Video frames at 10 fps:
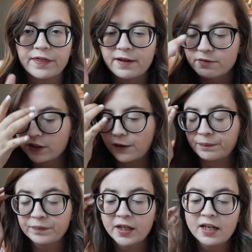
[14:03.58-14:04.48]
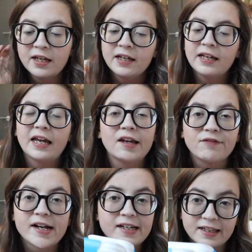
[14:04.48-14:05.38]
want them. So
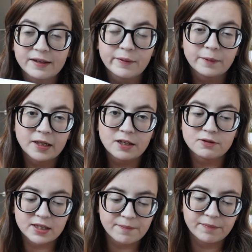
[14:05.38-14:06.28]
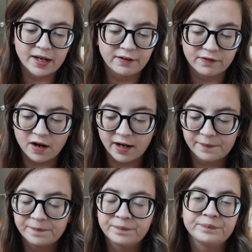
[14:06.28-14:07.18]
if I need them, I'm going to use them. But if
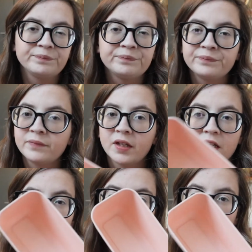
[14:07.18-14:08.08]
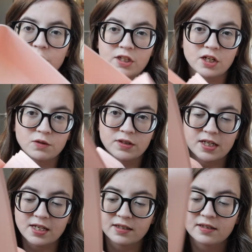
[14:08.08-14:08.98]
not, we're just going to use
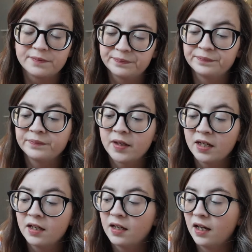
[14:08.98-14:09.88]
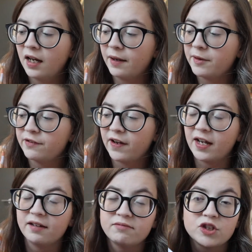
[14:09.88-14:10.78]
these. Um, and if
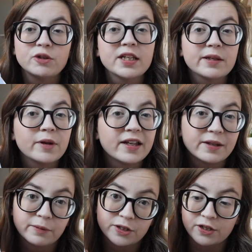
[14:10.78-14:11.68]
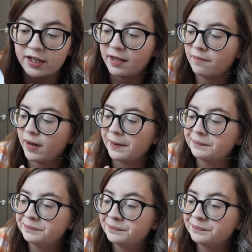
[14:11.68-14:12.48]
I don't need them, I'll end up returning them. But